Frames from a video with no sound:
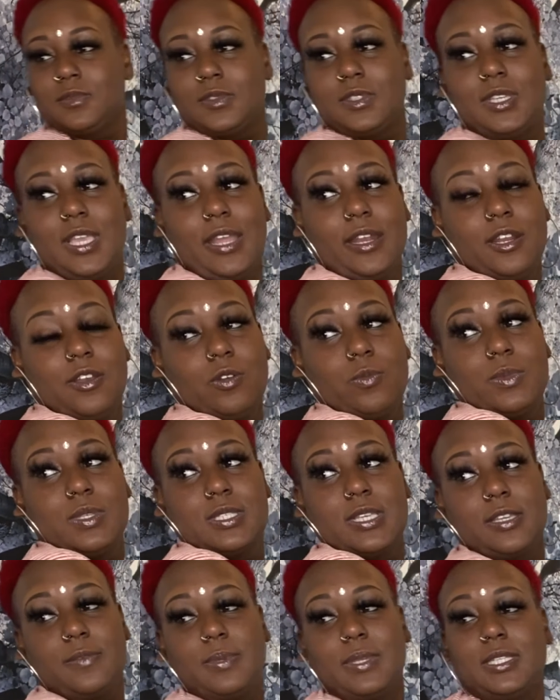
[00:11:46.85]
Y'all know I'm gonna
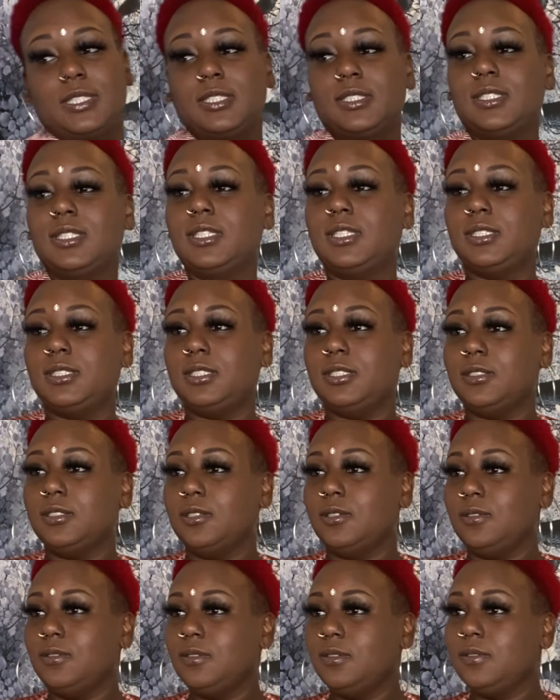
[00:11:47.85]
take pictures in this still
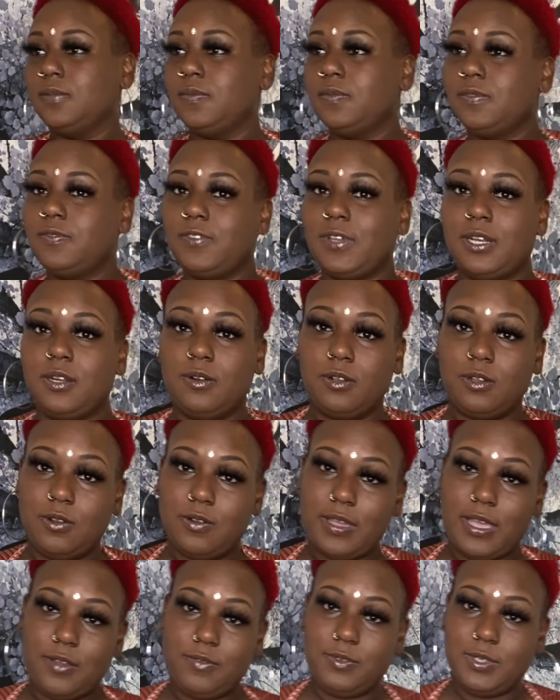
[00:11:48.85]
though. If I don't go
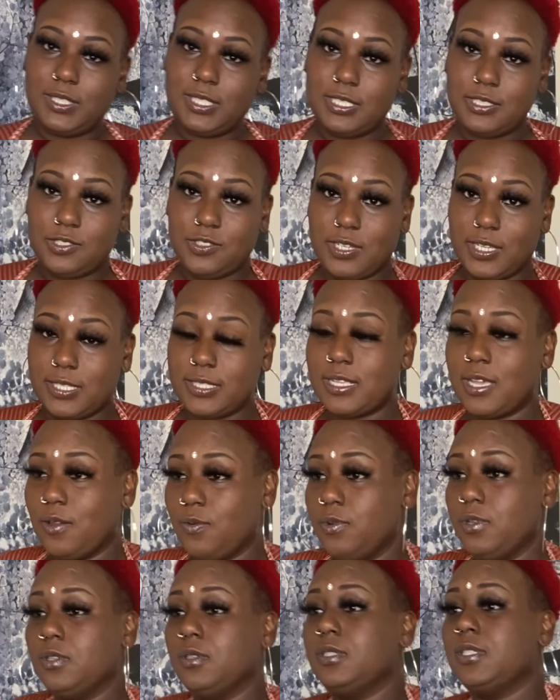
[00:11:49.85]
out with this dress, I
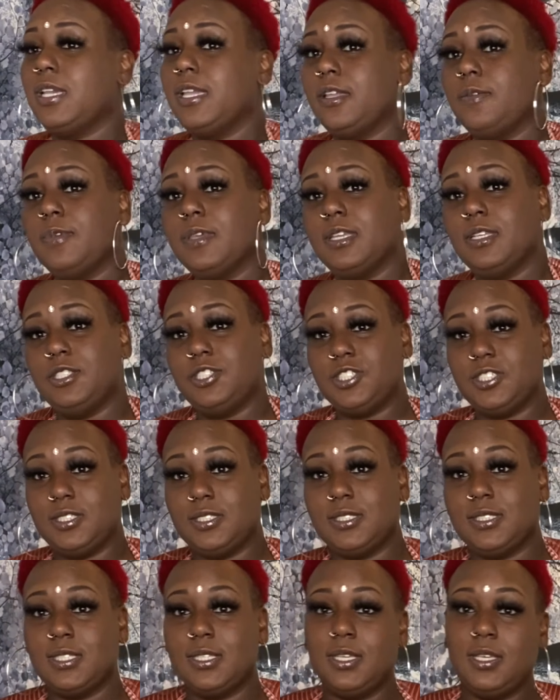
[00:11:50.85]
will take
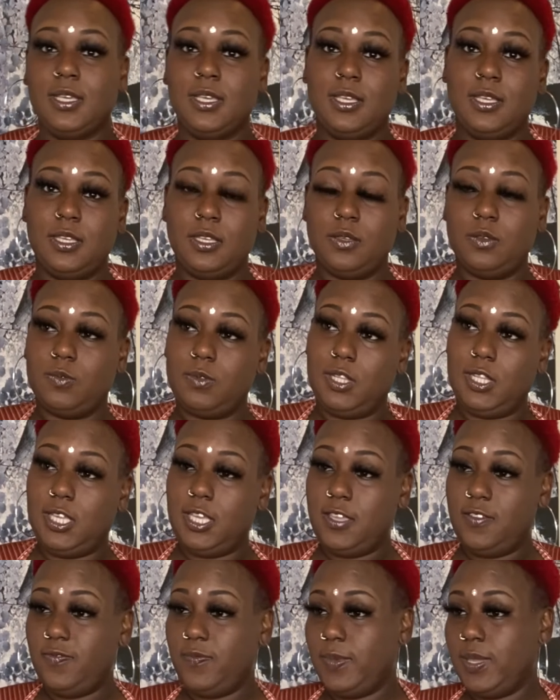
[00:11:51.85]
pictures.
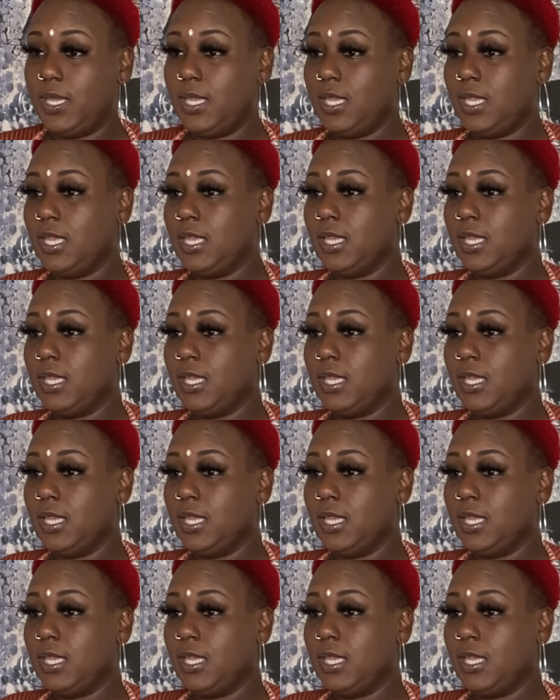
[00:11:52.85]
Believe me.